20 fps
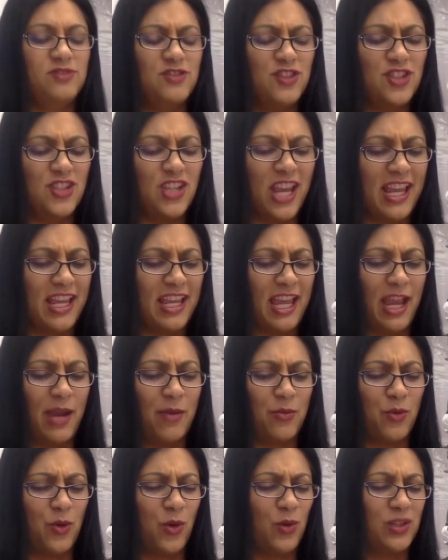
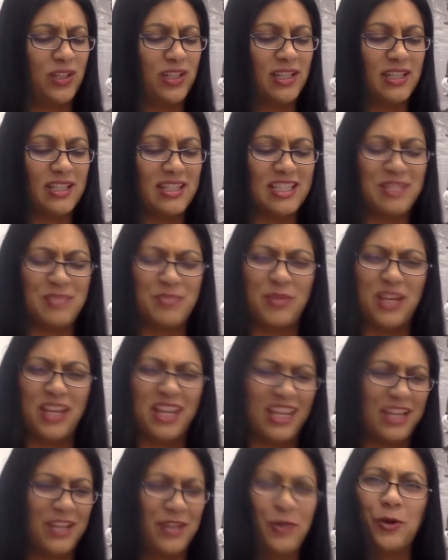J.K. Rowling is
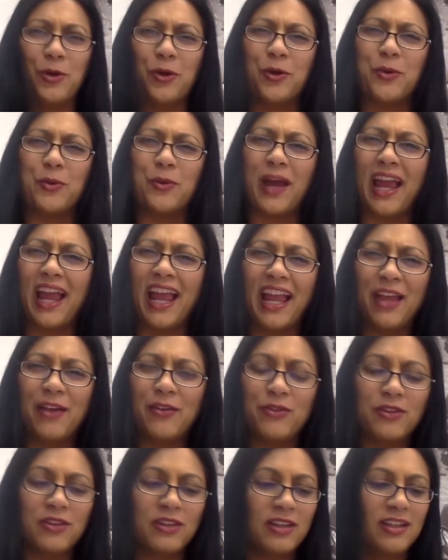spinning in her
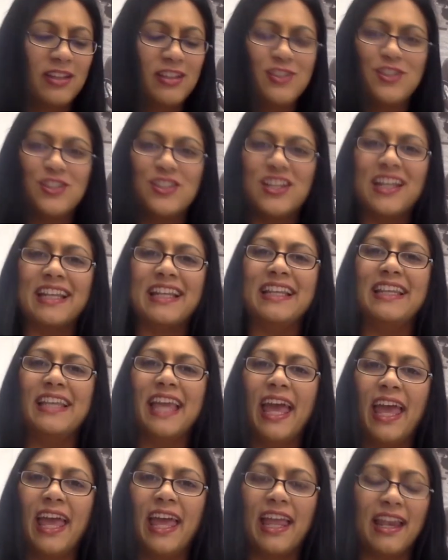grave. She's not
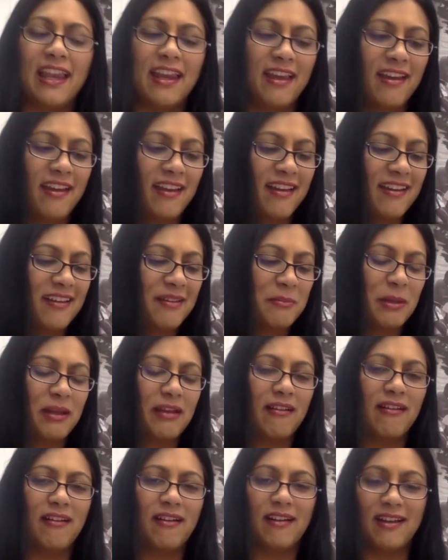dead.
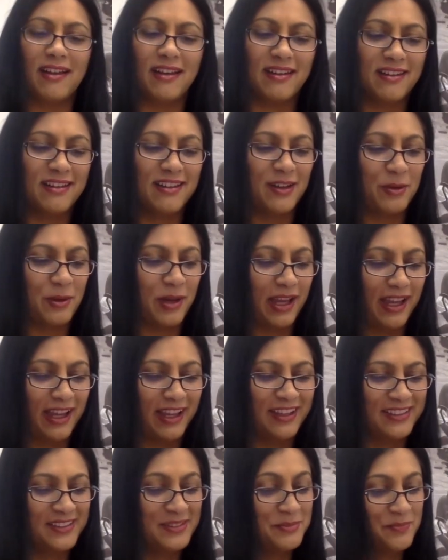God.
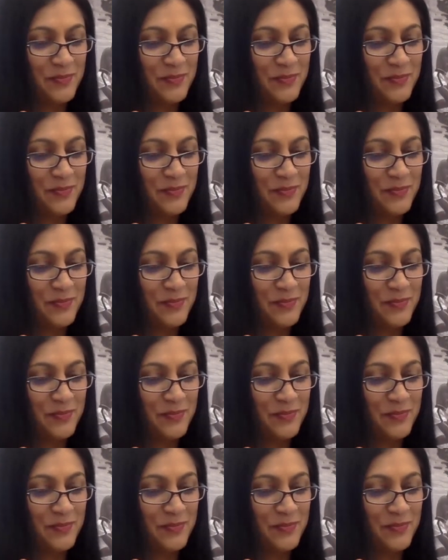Okay.